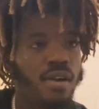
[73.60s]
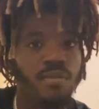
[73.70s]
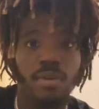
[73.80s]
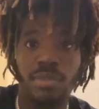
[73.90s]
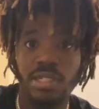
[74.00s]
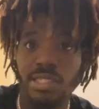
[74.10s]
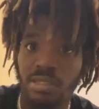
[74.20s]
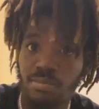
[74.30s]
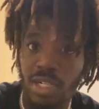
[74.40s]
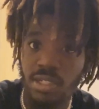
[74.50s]

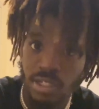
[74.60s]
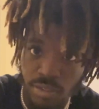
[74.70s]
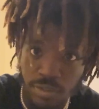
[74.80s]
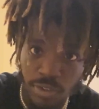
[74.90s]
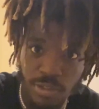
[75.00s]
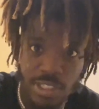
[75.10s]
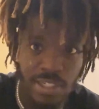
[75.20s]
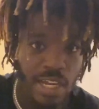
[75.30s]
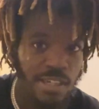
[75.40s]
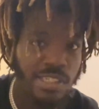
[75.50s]
reminiscing about good food in
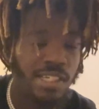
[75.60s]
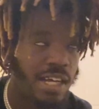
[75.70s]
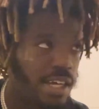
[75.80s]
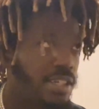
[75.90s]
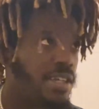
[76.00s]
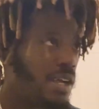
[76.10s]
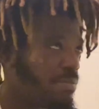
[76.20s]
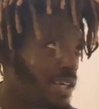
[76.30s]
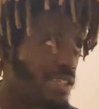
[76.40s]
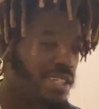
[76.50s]
the outside, I'm
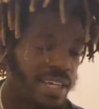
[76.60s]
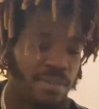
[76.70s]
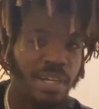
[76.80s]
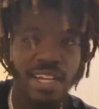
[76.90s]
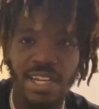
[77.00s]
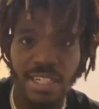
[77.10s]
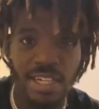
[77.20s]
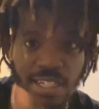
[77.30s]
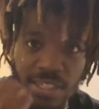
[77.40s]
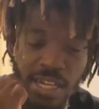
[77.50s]
like, damn, I gotta
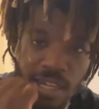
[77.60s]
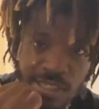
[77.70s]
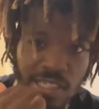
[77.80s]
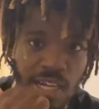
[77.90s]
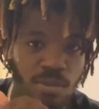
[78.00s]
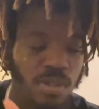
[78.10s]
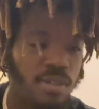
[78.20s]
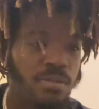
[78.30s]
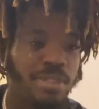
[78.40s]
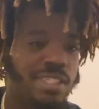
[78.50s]
get in the outside
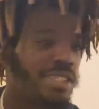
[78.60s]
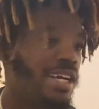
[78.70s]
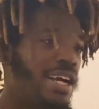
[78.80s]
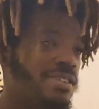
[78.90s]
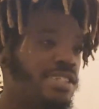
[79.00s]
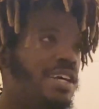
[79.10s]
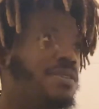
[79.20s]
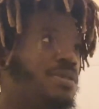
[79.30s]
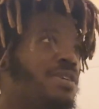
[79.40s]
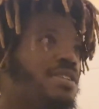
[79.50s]
world because the outside
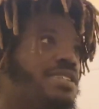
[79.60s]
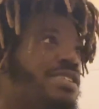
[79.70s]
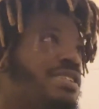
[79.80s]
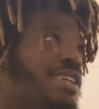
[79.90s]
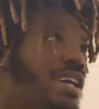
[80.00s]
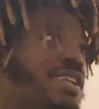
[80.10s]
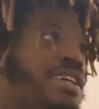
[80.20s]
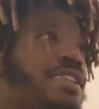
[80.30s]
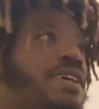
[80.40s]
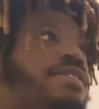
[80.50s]
world is not
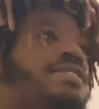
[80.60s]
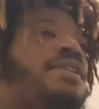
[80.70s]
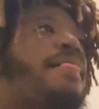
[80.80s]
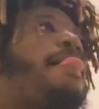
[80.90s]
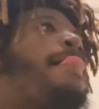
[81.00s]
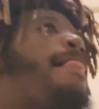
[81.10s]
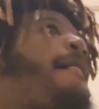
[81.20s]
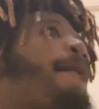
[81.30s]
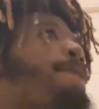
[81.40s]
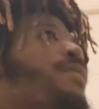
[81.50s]
like this.
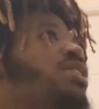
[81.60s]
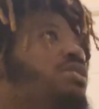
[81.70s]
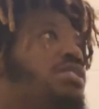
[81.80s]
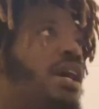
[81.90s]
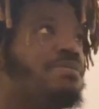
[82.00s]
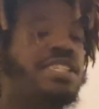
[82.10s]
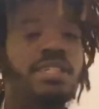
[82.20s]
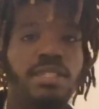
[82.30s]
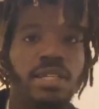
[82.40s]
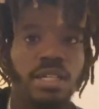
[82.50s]
So I'm
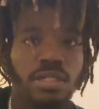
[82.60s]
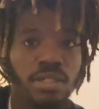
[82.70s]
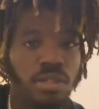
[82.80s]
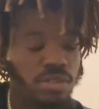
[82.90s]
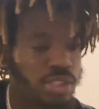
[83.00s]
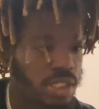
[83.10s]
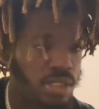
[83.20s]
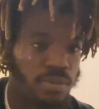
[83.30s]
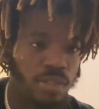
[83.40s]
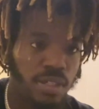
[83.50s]
sitting there, you know,
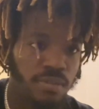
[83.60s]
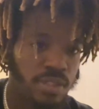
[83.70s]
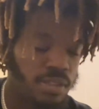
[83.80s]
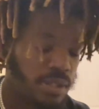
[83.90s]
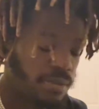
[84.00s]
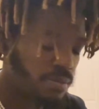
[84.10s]
chilling, whatever, you know,